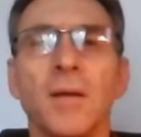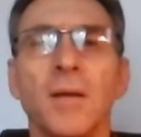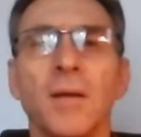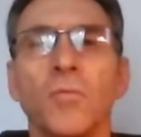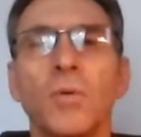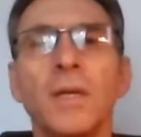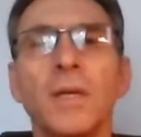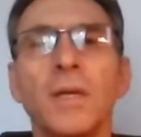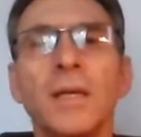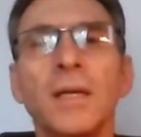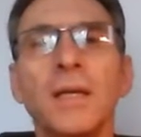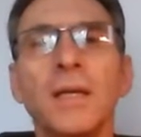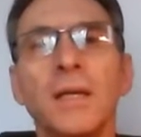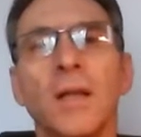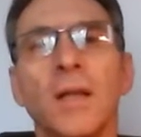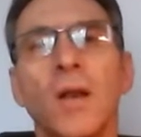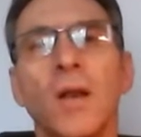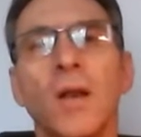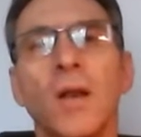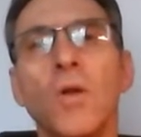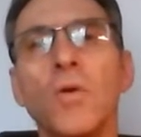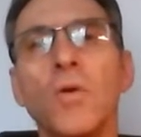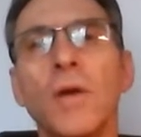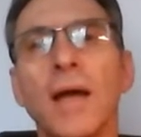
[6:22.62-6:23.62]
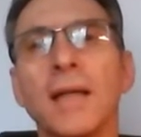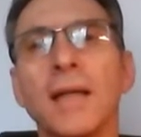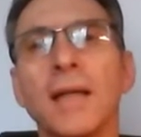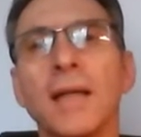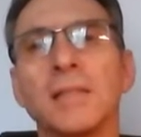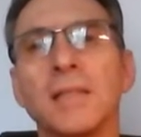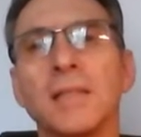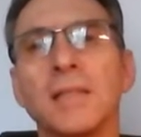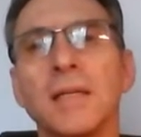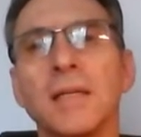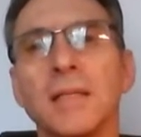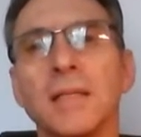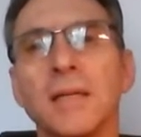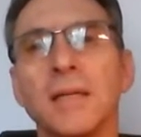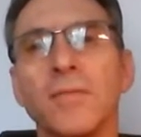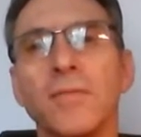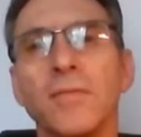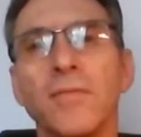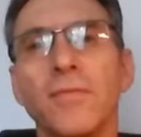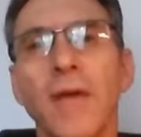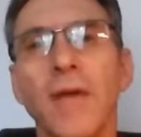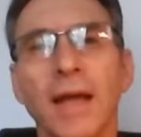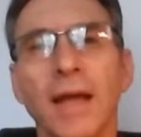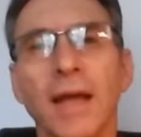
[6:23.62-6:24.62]
We look at certain
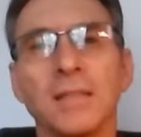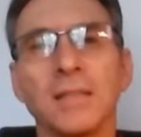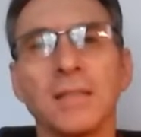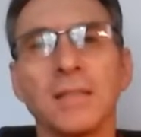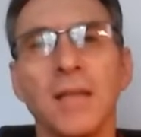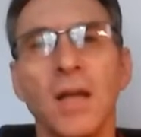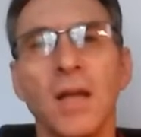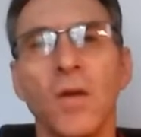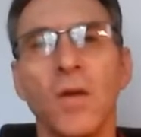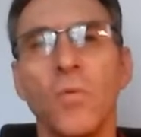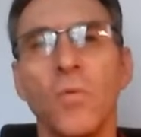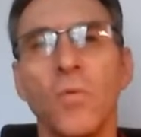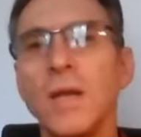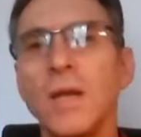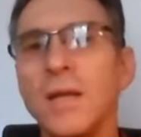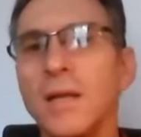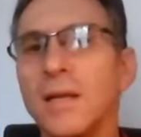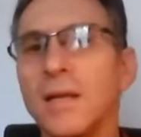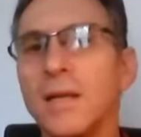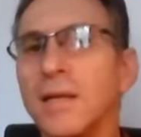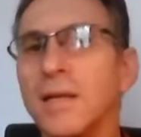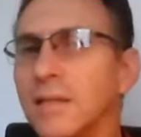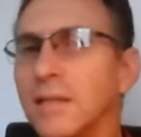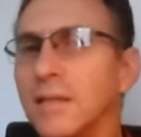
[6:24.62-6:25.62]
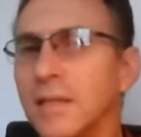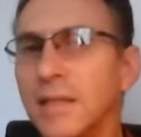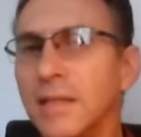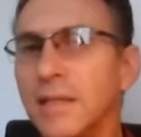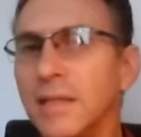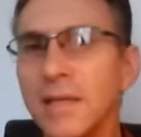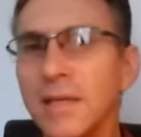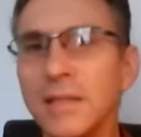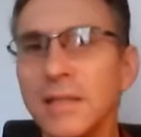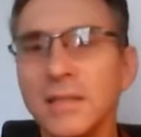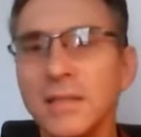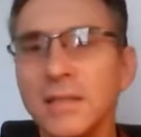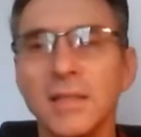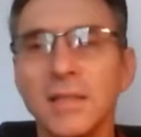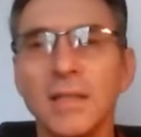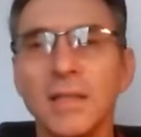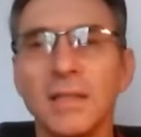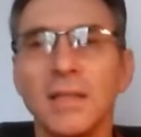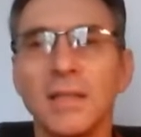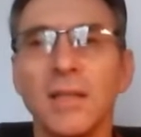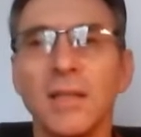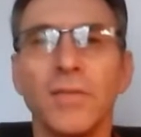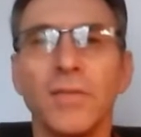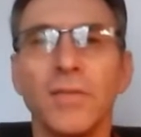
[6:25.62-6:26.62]
facts. We hear
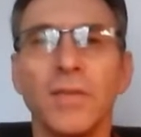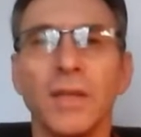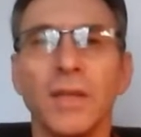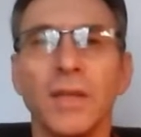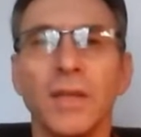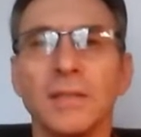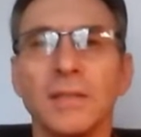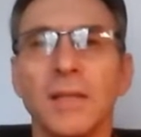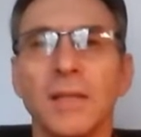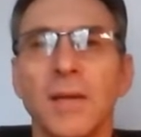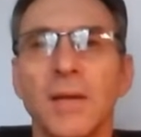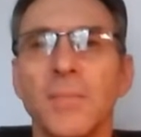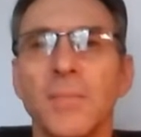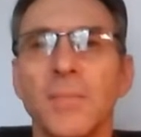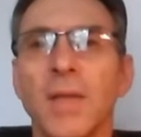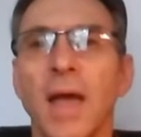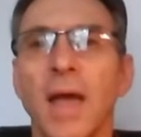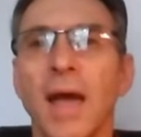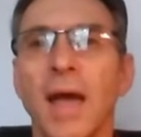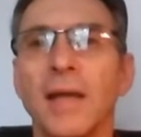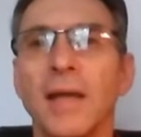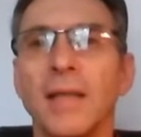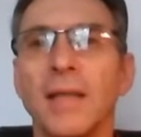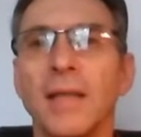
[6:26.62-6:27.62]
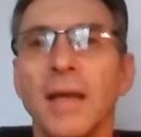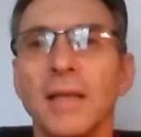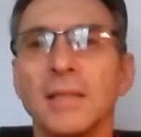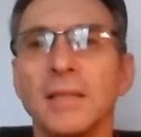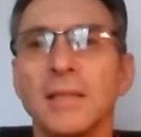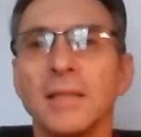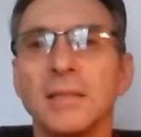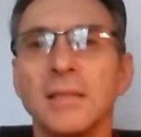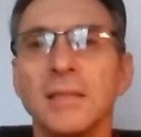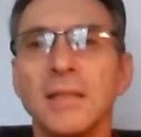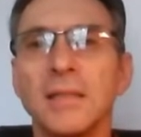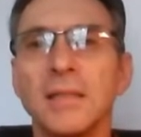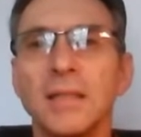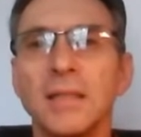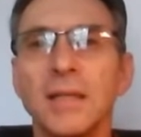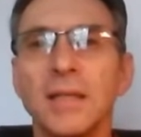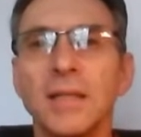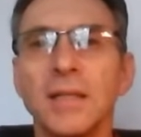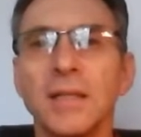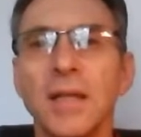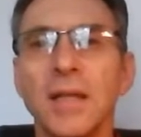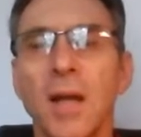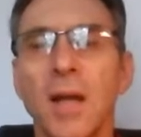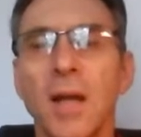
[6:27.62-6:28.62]
certain things. And there's
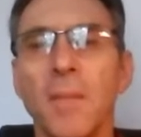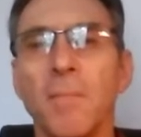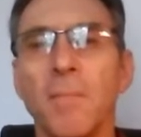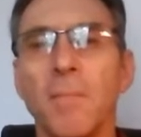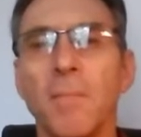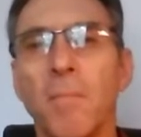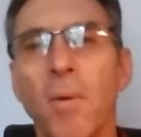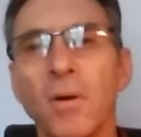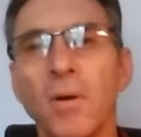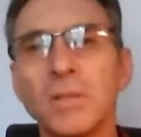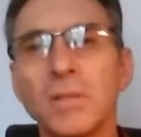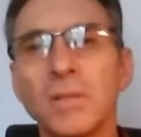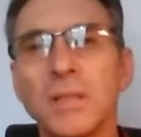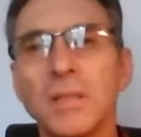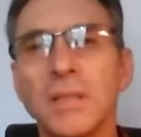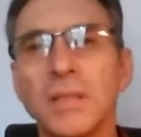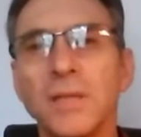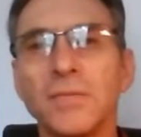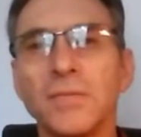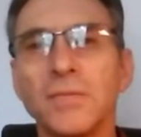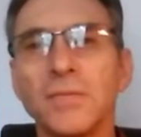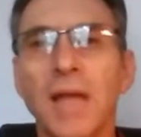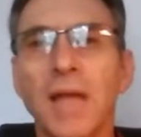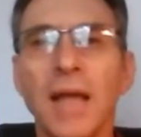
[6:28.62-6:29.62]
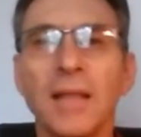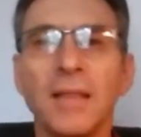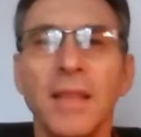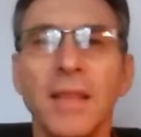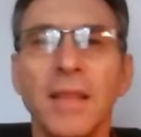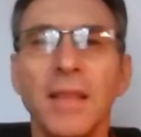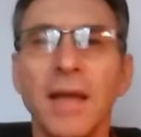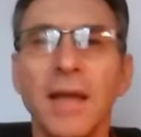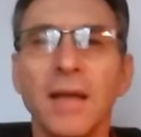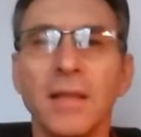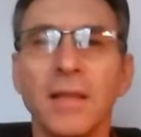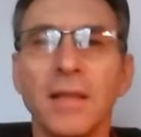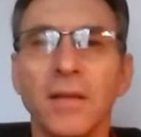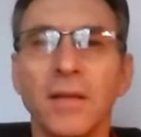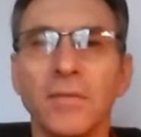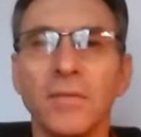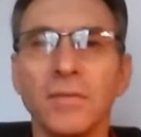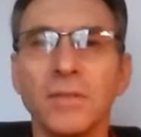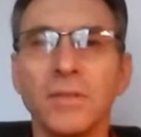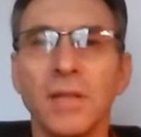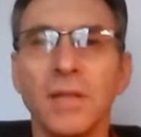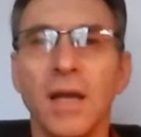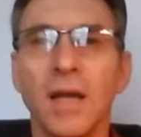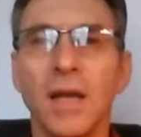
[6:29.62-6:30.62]
certain positives and
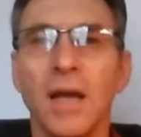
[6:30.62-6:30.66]
negatives.